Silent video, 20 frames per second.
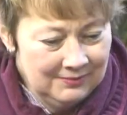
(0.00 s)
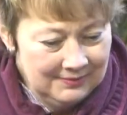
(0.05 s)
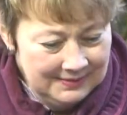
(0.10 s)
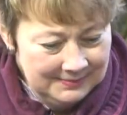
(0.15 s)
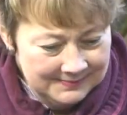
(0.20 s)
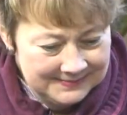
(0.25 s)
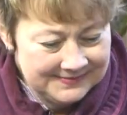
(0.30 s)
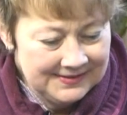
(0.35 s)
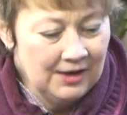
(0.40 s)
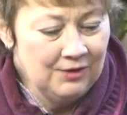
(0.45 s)

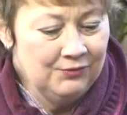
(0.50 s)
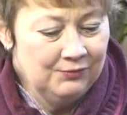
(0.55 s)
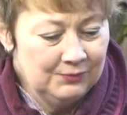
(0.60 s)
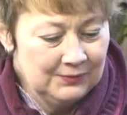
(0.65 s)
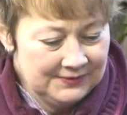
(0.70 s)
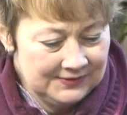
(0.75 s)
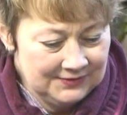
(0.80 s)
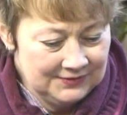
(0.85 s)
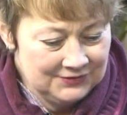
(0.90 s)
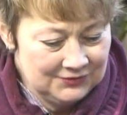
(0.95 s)
himself
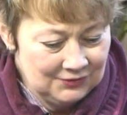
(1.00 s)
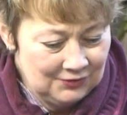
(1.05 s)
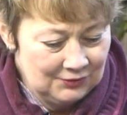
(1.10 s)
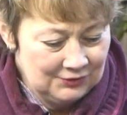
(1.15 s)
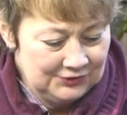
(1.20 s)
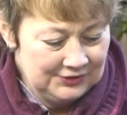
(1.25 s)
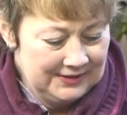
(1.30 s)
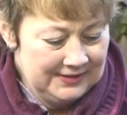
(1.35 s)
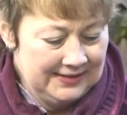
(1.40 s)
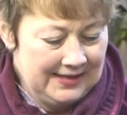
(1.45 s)
was a
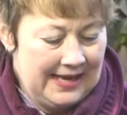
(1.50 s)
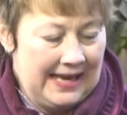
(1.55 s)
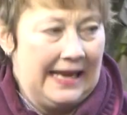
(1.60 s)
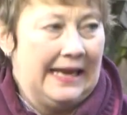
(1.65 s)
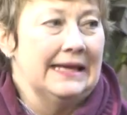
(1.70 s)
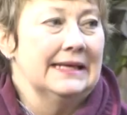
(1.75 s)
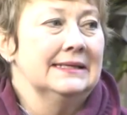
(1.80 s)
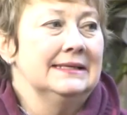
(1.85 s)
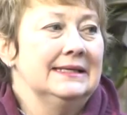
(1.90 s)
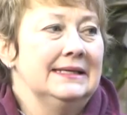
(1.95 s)
surgeon,
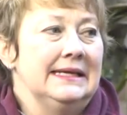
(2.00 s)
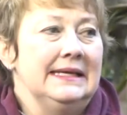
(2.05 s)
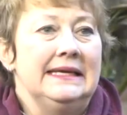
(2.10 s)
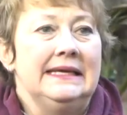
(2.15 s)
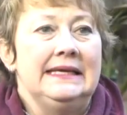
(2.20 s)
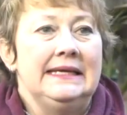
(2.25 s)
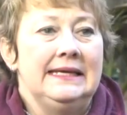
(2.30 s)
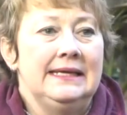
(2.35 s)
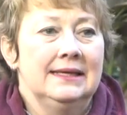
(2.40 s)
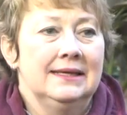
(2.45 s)
and
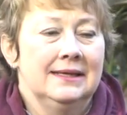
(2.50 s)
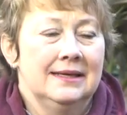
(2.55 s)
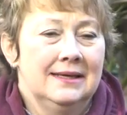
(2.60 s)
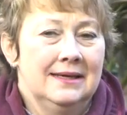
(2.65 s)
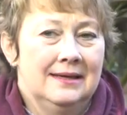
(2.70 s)
he